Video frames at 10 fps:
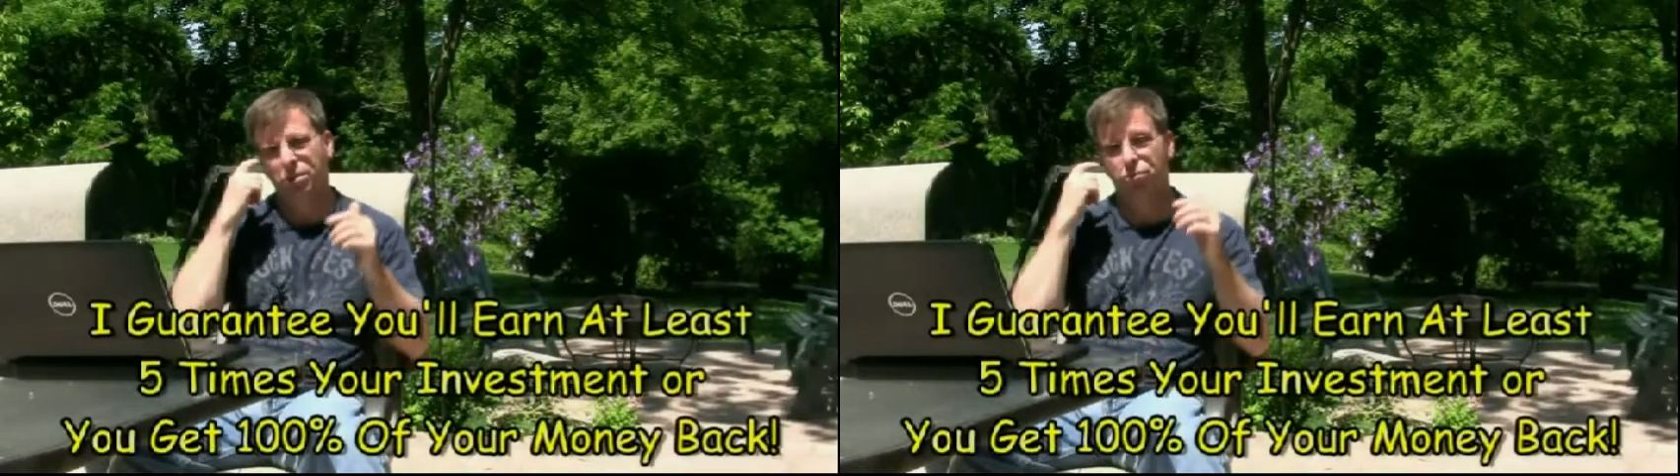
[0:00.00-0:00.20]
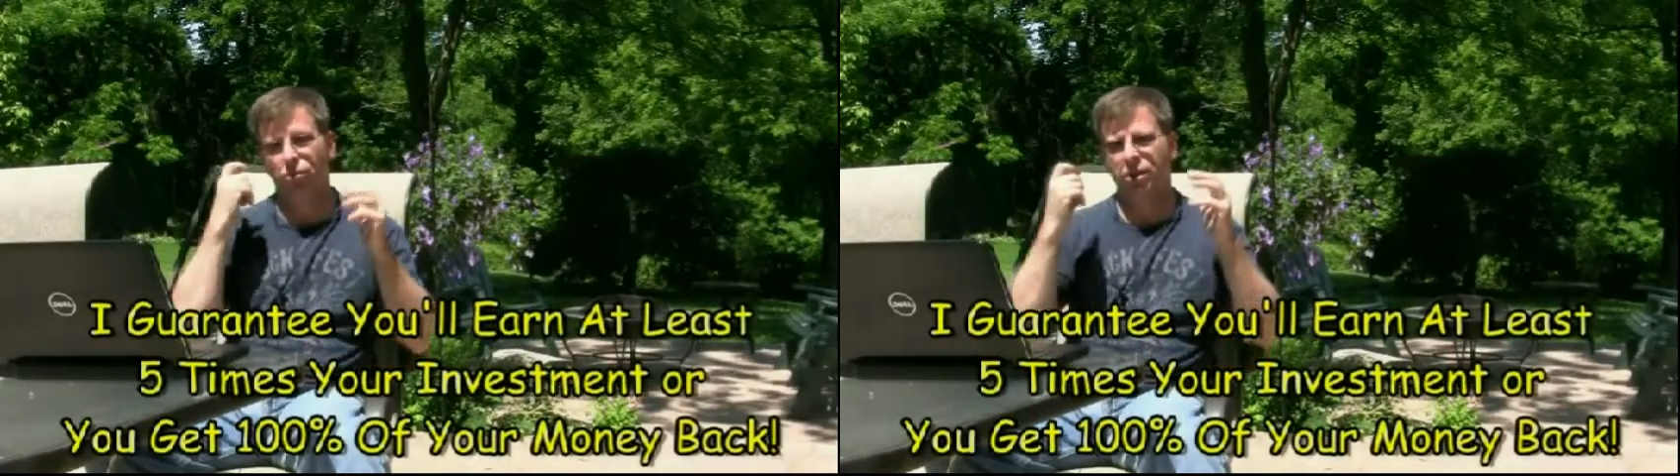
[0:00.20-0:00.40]

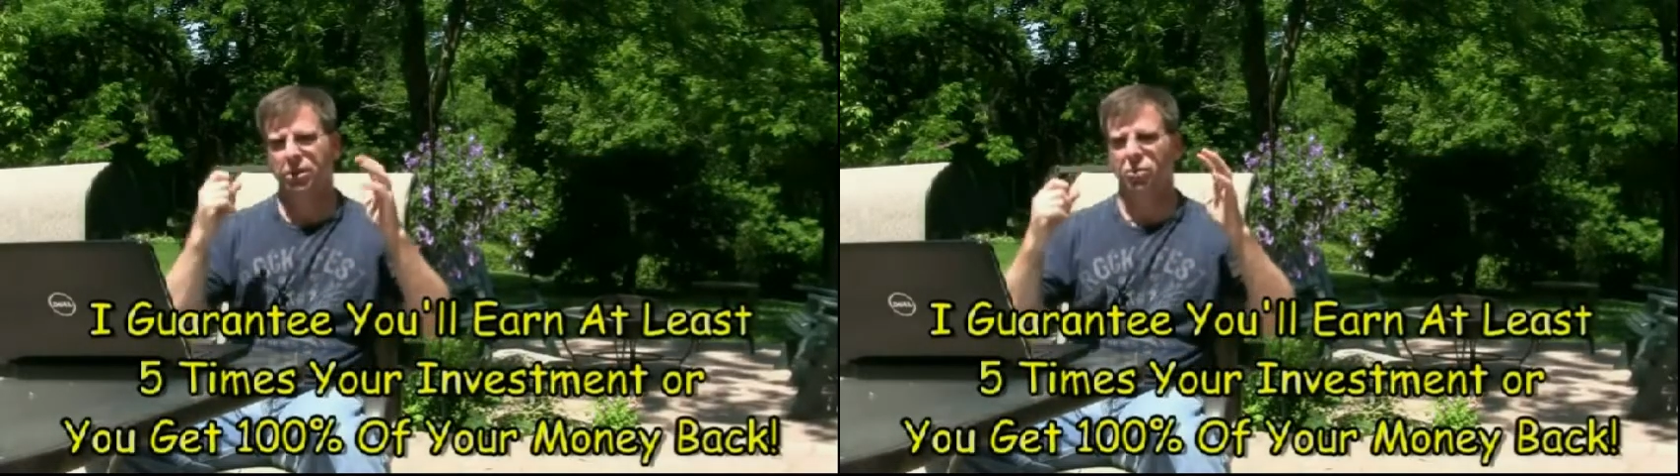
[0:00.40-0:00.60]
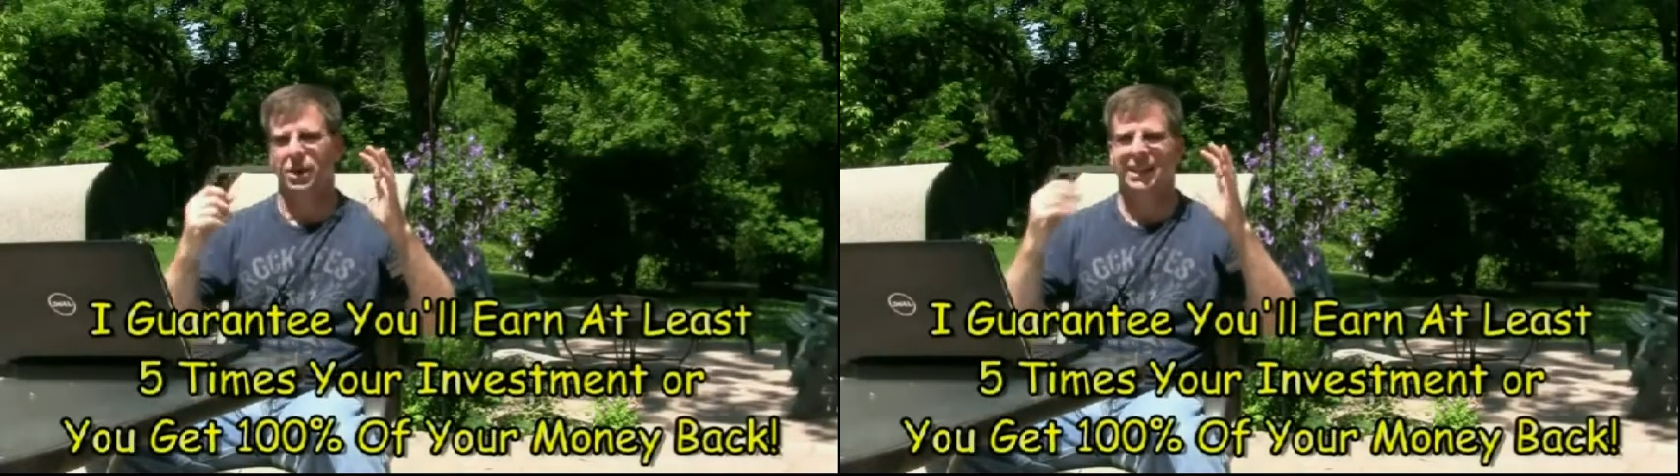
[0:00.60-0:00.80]
to bring
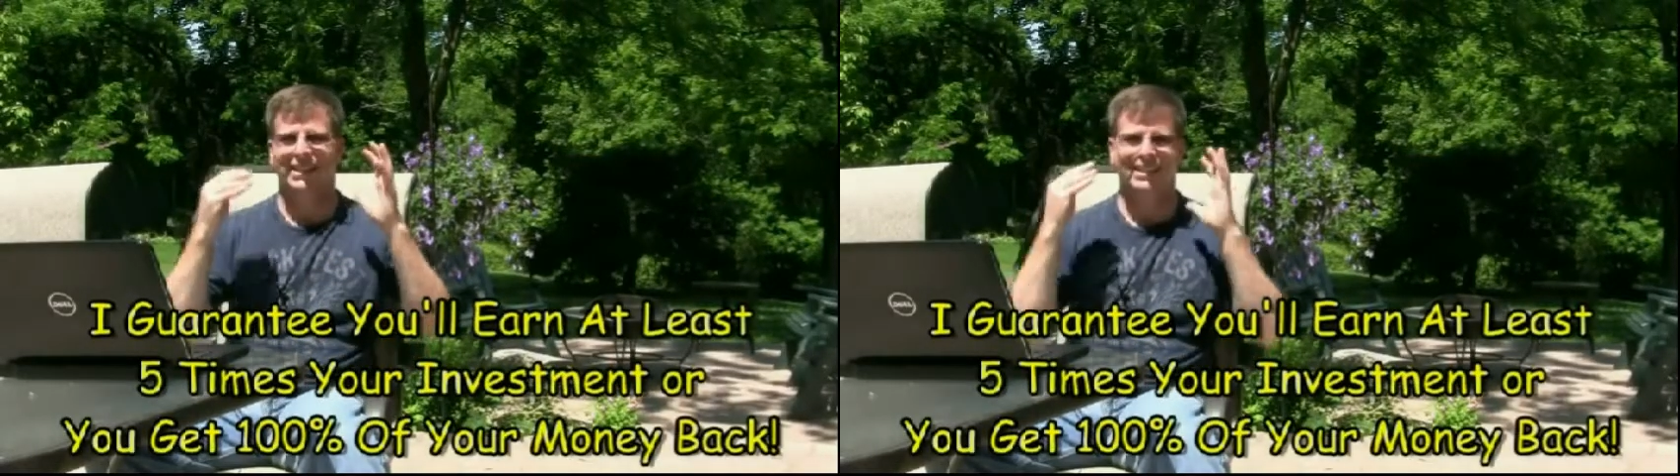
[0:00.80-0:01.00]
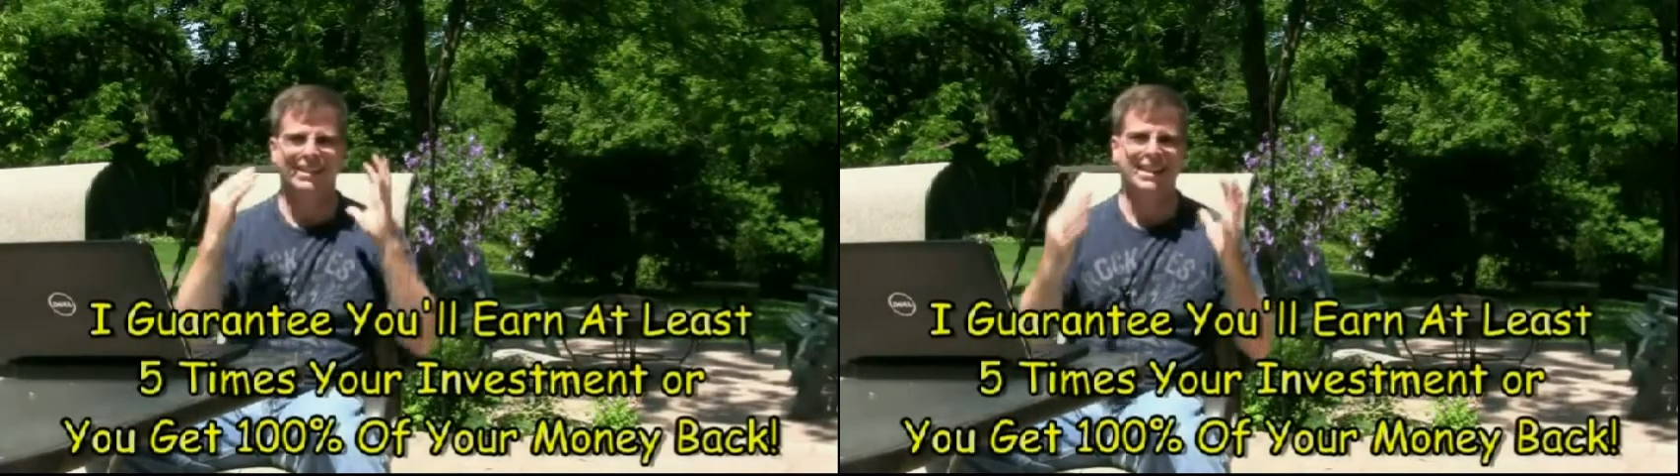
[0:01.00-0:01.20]
you
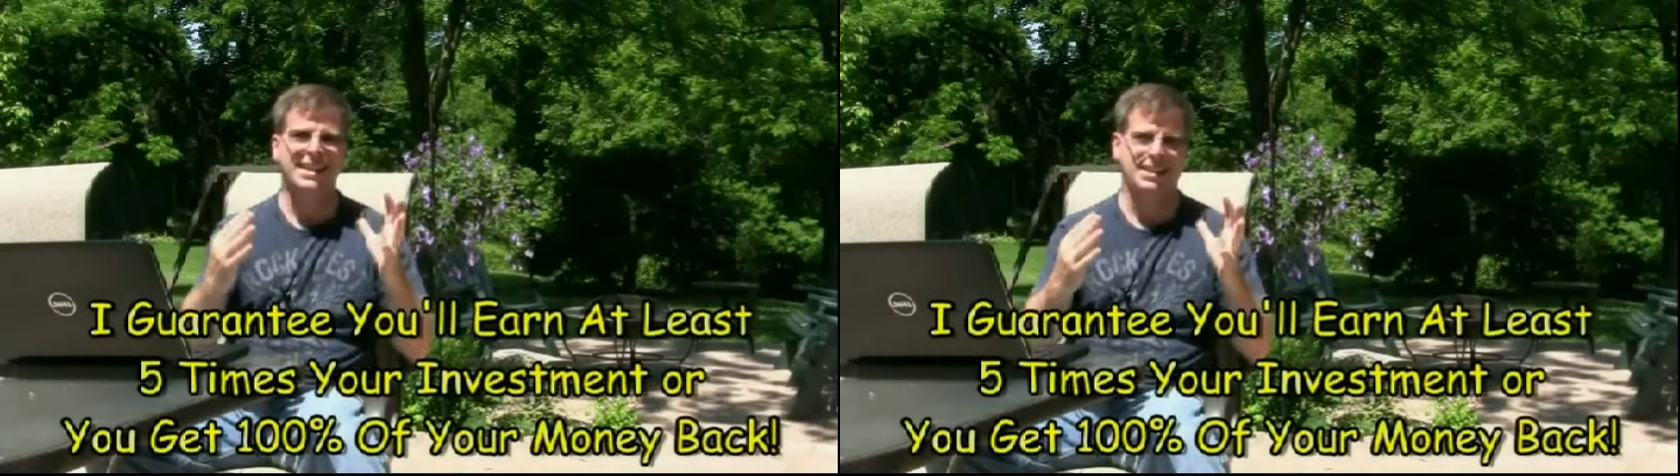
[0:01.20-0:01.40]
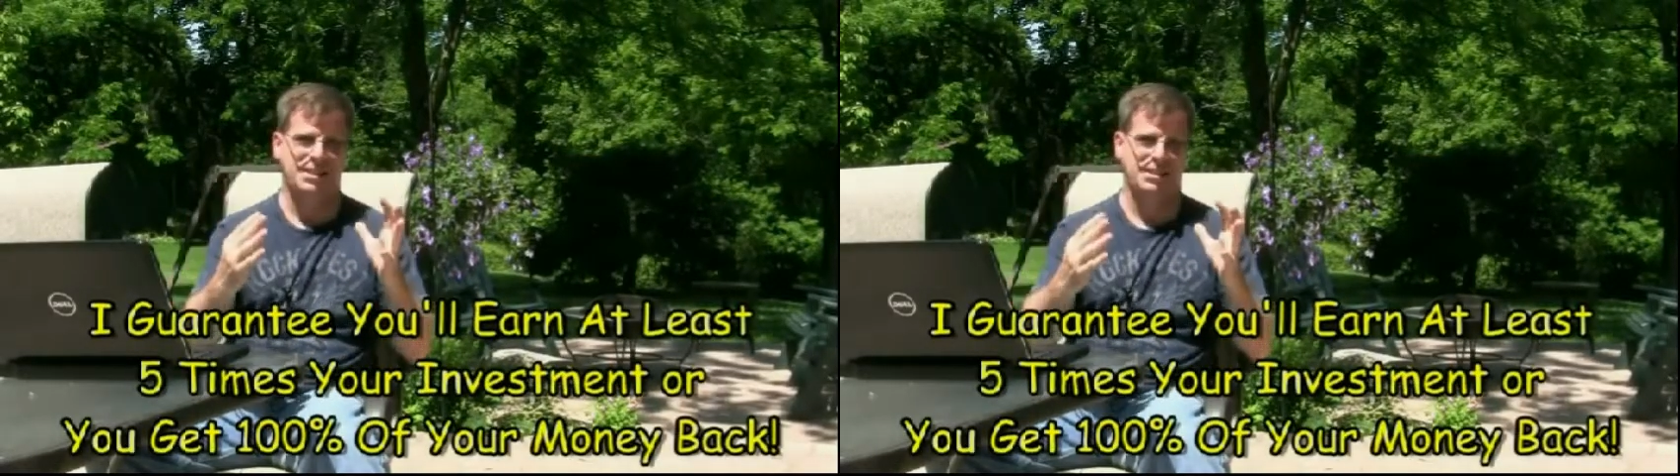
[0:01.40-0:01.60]
at
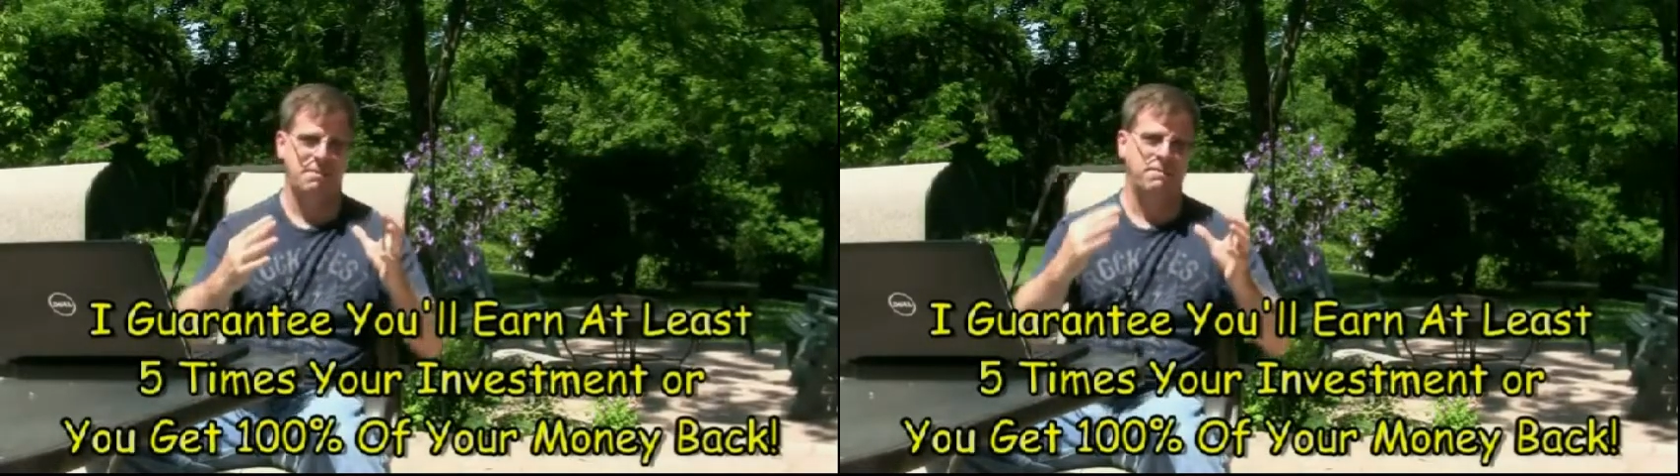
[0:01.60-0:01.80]
least